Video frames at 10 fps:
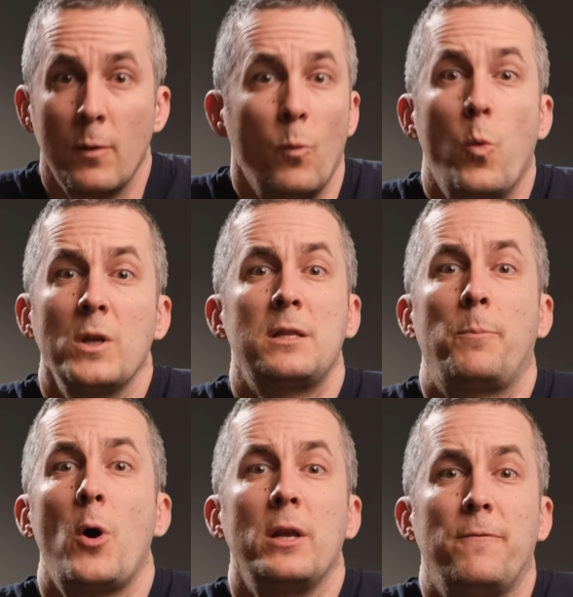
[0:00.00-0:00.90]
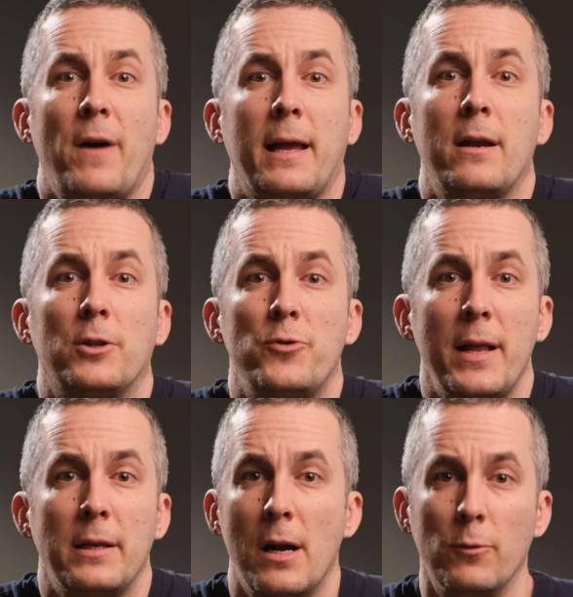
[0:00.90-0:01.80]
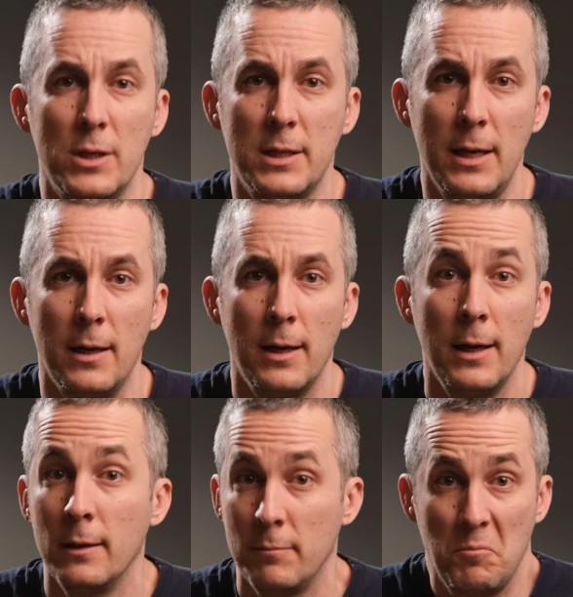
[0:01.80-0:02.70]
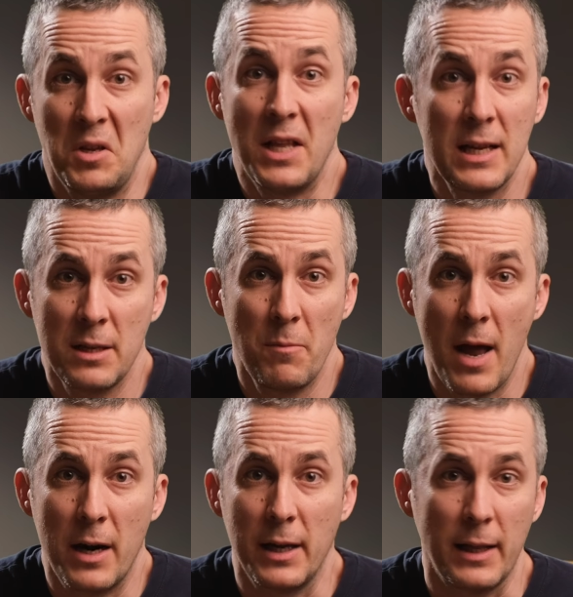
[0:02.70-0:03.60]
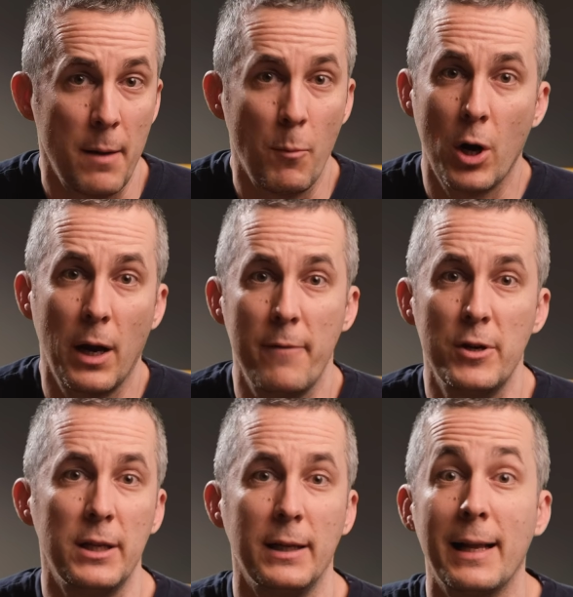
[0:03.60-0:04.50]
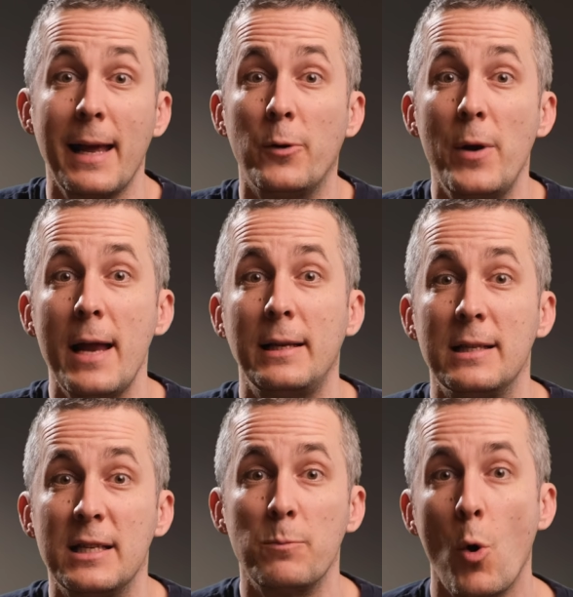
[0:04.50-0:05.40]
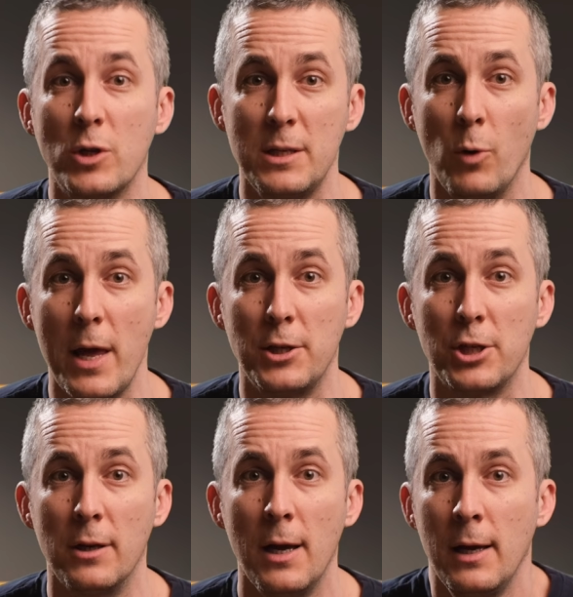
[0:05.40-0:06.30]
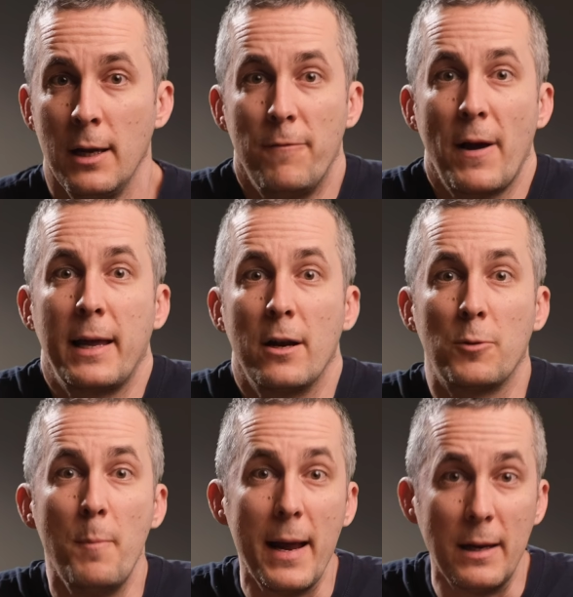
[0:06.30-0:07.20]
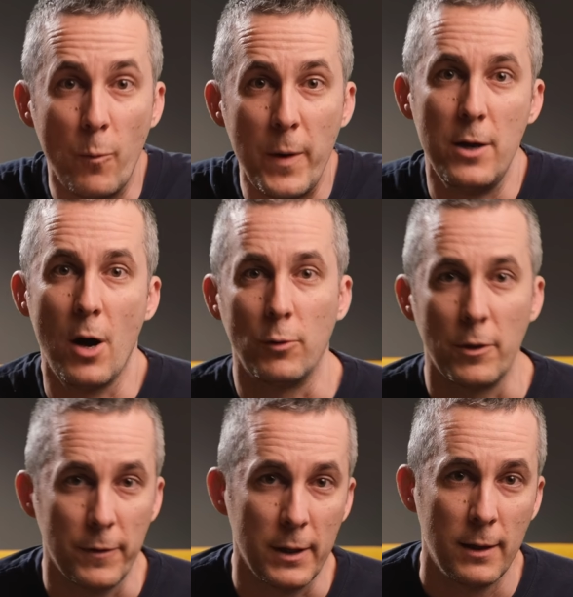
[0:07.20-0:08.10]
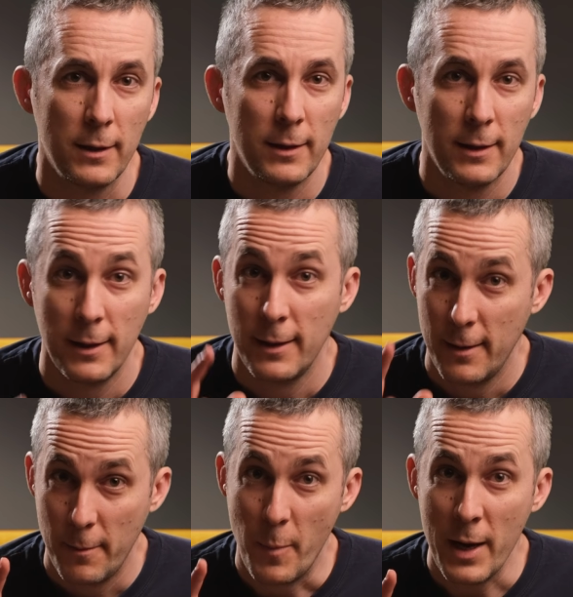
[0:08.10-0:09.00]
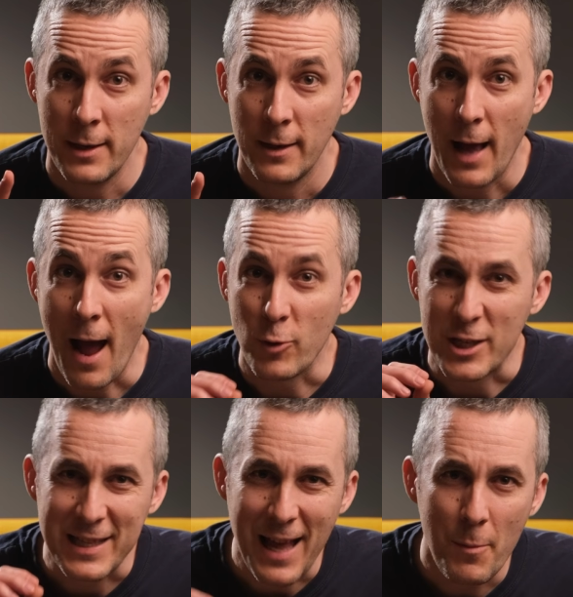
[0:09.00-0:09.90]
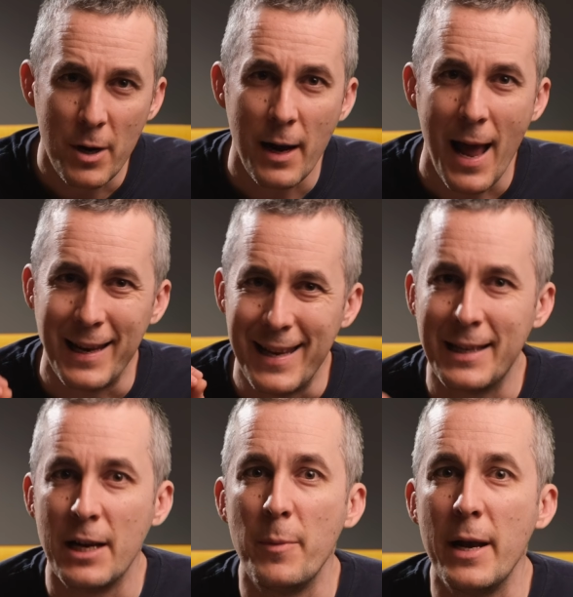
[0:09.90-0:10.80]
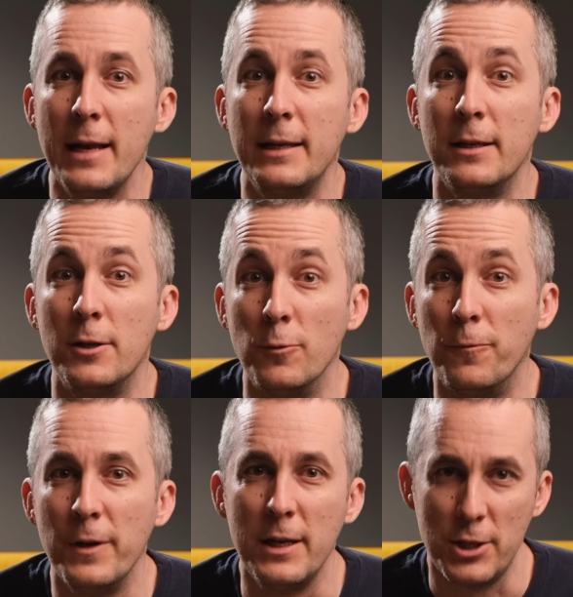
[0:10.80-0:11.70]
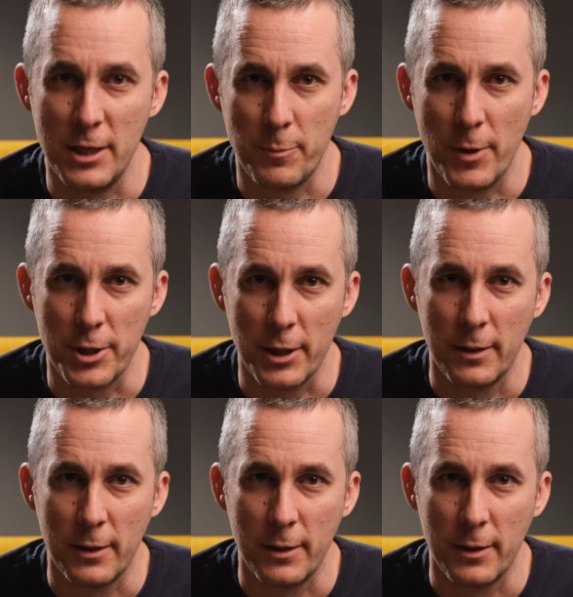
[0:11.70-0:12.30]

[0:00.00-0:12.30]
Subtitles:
What's the point if I cannot render out the scene? It doesn't matter that I model everything, that I created a smoke simulation, if I cannot make the video out of it. But I was stubborn and determined to finish this project.